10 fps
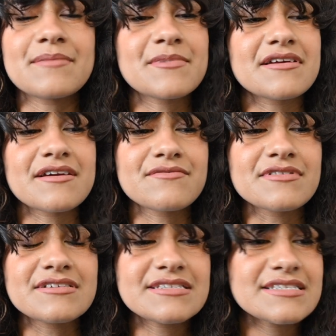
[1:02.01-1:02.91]
I'm going to get
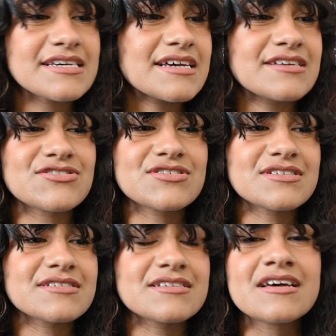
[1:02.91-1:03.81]
really sick. It's just